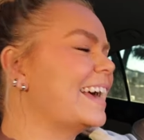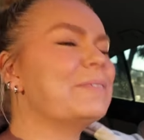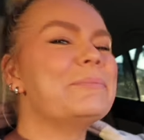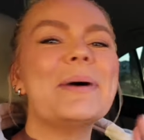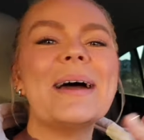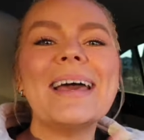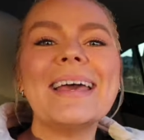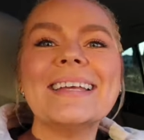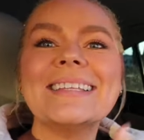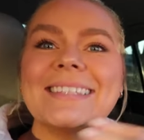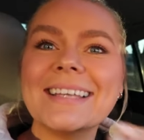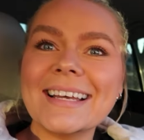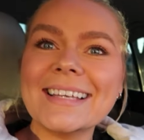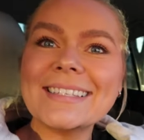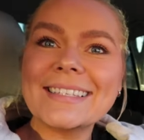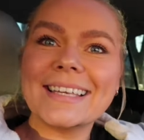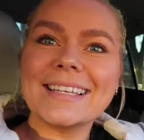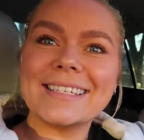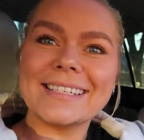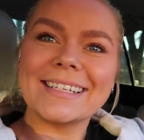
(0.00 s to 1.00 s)
But it
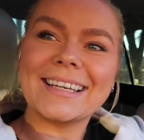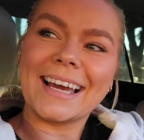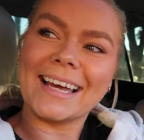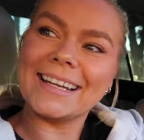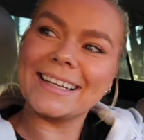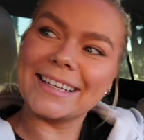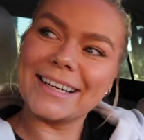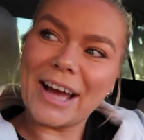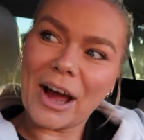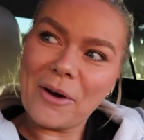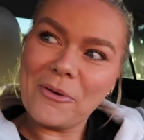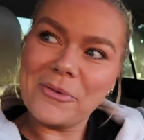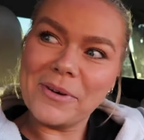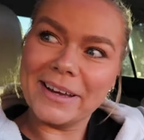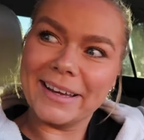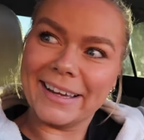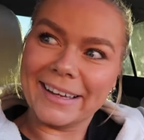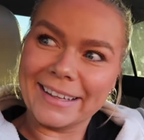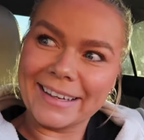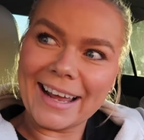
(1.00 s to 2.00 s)
does get you kind of
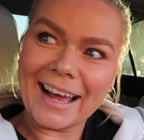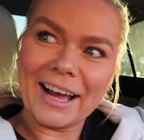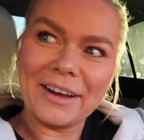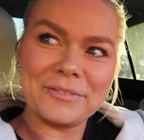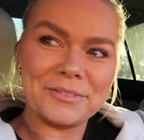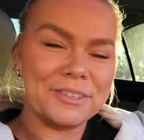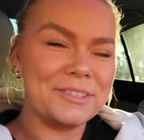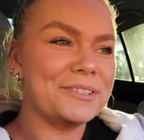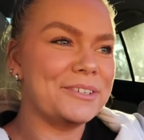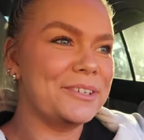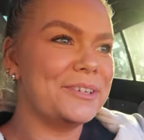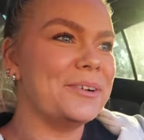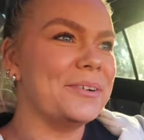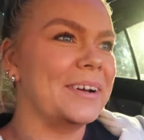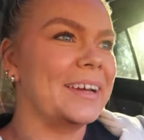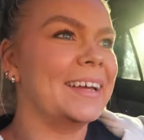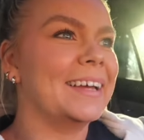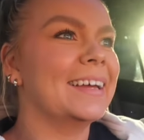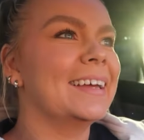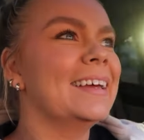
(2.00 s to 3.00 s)
going after you do
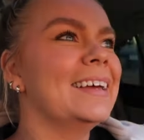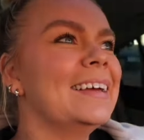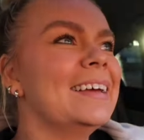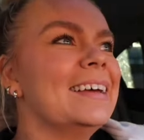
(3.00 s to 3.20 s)
it.